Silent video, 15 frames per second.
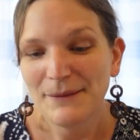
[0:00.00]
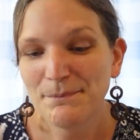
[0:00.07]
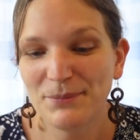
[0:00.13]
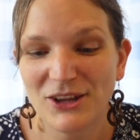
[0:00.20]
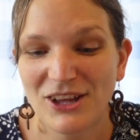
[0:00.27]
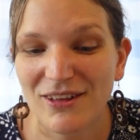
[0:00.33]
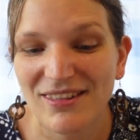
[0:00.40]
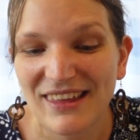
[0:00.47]

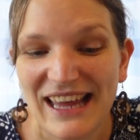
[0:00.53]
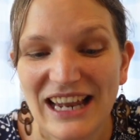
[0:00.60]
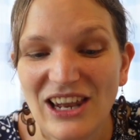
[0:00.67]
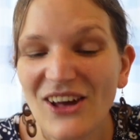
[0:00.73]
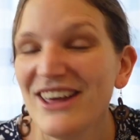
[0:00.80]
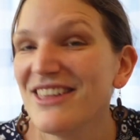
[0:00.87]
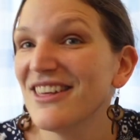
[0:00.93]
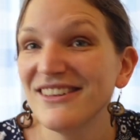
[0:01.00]
But you see,
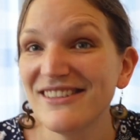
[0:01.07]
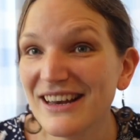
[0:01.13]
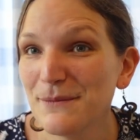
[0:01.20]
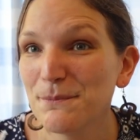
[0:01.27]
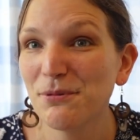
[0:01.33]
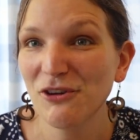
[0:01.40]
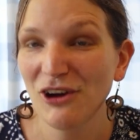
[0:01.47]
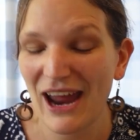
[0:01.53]
Elisha
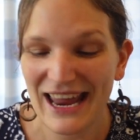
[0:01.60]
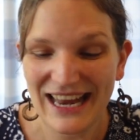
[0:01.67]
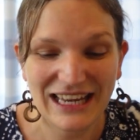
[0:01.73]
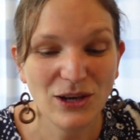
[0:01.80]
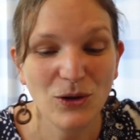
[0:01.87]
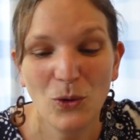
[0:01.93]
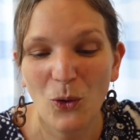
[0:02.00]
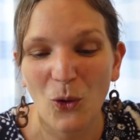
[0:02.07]
didn't pray,
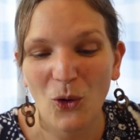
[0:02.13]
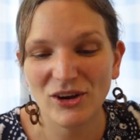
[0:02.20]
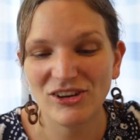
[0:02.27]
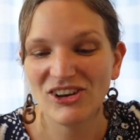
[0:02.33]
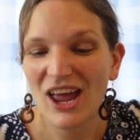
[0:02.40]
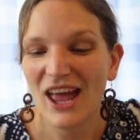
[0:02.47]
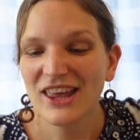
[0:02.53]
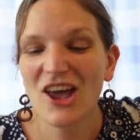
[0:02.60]
Lord,
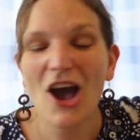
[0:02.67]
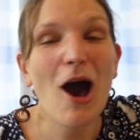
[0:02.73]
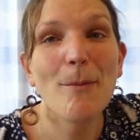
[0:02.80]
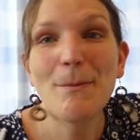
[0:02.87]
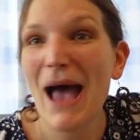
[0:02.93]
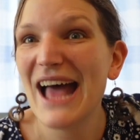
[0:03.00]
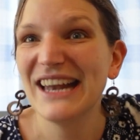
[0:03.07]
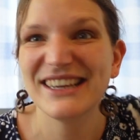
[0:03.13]

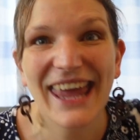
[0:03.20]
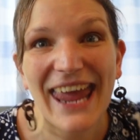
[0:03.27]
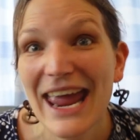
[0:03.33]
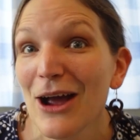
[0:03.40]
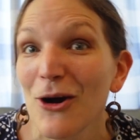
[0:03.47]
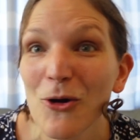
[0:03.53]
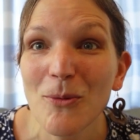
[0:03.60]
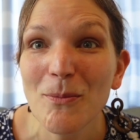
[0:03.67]
come and
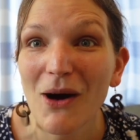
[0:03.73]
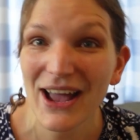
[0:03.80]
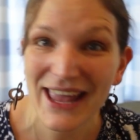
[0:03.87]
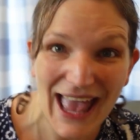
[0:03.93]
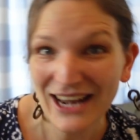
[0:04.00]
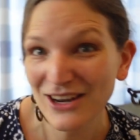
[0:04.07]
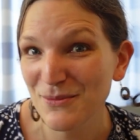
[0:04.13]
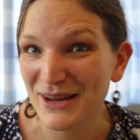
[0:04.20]
kill my
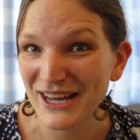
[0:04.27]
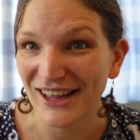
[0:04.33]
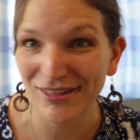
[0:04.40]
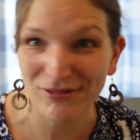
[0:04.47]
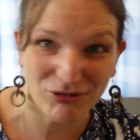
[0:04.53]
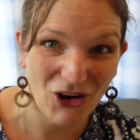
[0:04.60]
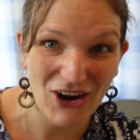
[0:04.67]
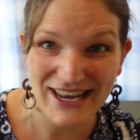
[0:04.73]

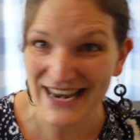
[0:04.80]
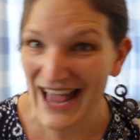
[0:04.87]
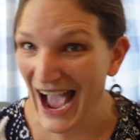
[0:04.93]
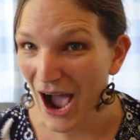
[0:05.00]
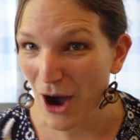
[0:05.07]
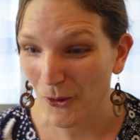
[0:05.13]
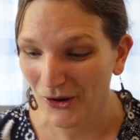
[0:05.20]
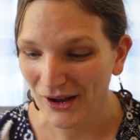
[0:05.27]
enemies right
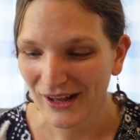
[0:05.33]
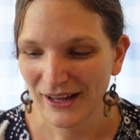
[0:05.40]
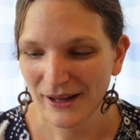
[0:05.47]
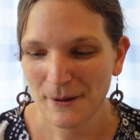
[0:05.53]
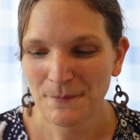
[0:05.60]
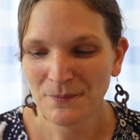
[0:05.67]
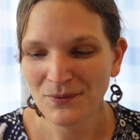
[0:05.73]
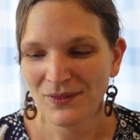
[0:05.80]
now.
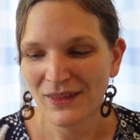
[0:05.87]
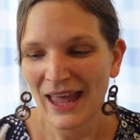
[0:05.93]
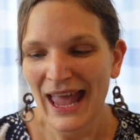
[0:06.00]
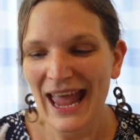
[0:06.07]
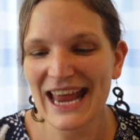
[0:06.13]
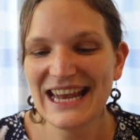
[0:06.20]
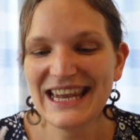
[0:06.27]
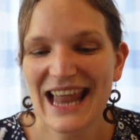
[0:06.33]

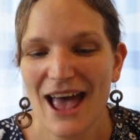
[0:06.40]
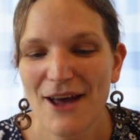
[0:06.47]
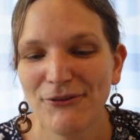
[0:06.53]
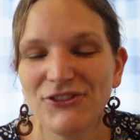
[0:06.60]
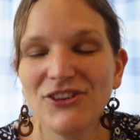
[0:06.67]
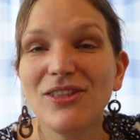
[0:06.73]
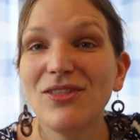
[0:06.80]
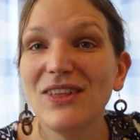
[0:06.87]
He
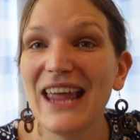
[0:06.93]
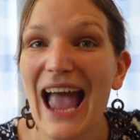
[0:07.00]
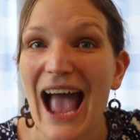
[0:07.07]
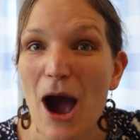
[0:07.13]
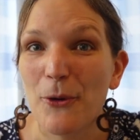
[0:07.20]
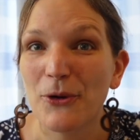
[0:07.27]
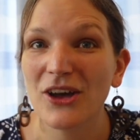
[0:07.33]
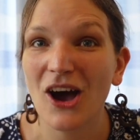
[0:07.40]
left the
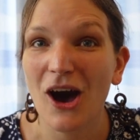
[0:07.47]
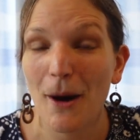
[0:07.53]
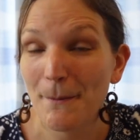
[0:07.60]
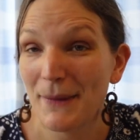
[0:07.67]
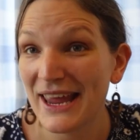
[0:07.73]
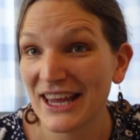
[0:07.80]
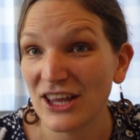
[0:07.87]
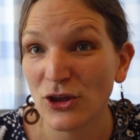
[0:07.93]
outcome
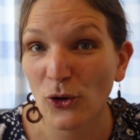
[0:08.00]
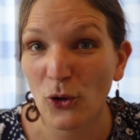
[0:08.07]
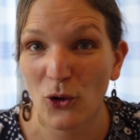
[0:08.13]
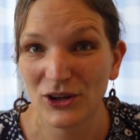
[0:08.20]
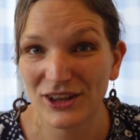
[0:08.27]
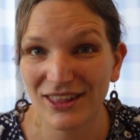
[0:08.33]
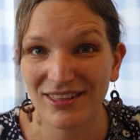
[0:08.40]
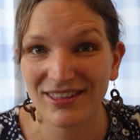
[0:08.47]
in
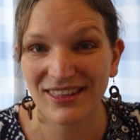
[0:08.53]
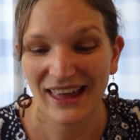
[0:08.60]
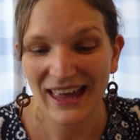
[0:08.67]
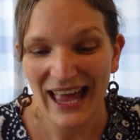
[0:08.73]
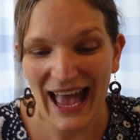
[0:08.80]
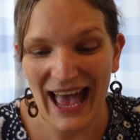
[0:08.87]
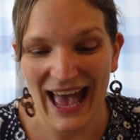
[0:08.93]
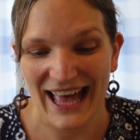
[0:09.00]
God's
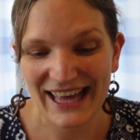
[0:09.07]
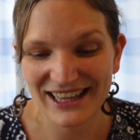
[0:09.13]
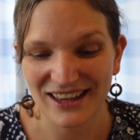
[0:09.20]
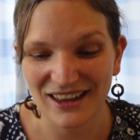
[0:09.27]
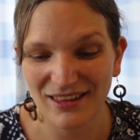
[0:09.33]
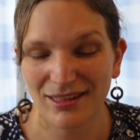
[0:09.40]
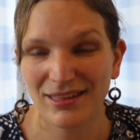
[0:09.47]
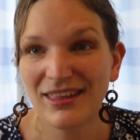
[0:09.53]

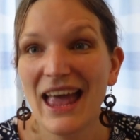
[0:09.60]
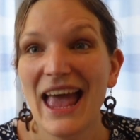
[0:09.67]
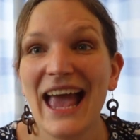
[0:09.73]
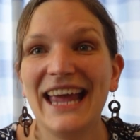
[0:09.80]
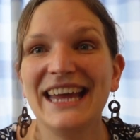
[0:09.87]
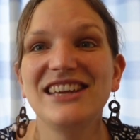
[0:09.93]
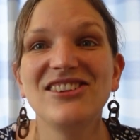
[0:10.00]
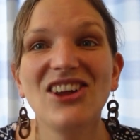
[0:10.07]
hands.
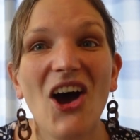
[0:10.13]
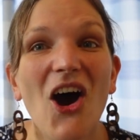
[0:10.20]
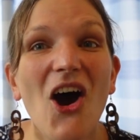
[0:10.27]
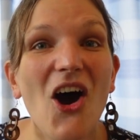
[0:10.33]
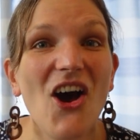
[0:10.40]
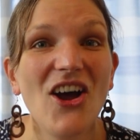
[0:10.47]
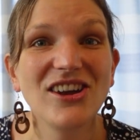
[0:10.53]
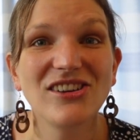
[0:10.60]
He
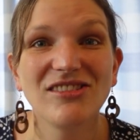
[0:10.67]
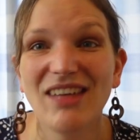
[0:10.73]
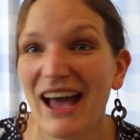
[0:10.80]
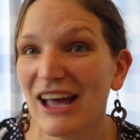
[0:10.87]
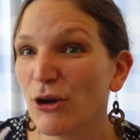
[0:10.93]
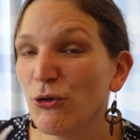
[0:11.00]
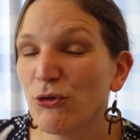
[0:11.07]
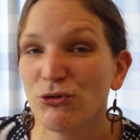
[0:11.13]
turned
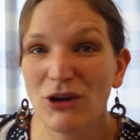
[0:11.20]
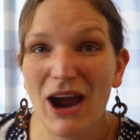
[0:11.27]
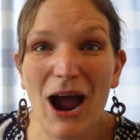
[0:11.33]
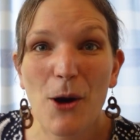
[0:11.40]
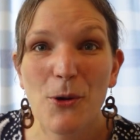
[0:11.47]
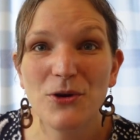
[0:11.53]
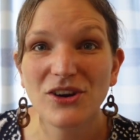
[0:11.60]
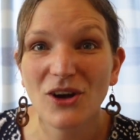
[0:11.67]
that
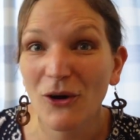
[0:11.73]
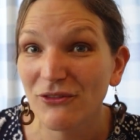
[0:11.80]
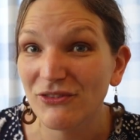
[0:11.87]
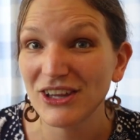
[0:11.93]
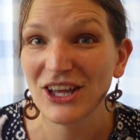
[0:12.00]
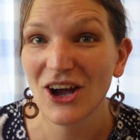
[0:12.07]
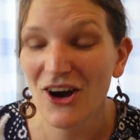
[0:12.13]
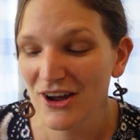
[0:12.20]
crowd of
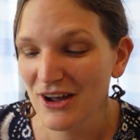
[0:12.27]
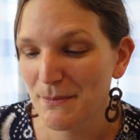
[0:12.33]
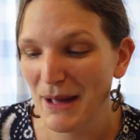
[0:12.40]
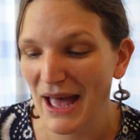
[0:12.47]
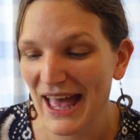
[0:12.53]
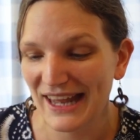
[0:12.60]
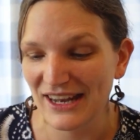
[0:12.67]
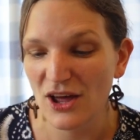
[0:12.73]
young
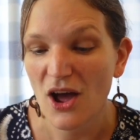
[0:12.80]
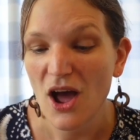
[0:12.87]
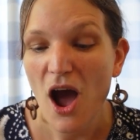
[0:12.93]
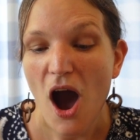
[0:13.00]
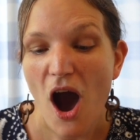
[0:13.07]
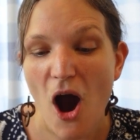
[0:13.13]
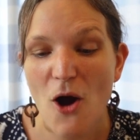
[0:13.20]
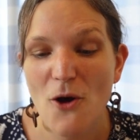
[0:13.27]
men
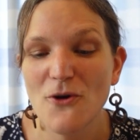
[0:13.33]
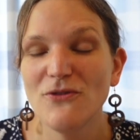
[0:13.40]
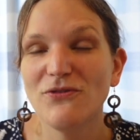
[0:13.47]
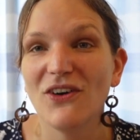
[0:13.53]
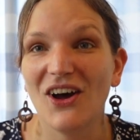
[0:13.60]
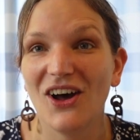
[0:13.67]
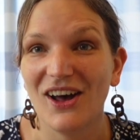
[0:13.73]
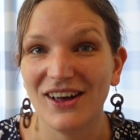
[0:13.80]

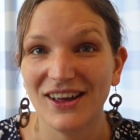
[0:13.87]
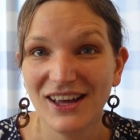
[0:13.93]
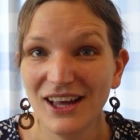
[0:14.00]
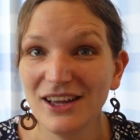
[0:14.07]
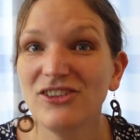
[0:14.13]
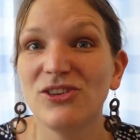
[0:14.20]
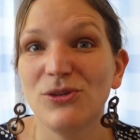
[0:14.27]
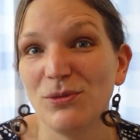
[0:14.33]
over
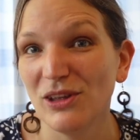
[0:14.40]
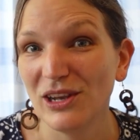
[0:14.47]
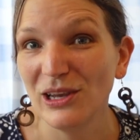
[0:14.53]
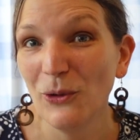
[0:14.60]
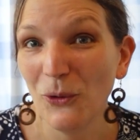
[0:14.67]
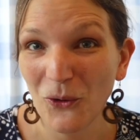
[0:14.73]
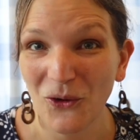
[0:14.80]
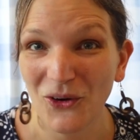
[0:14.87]
to the
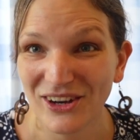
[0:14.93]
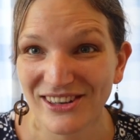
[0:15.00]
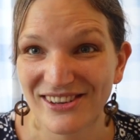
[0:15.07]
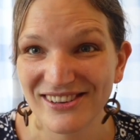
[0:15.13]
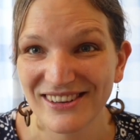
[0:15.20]
Lord.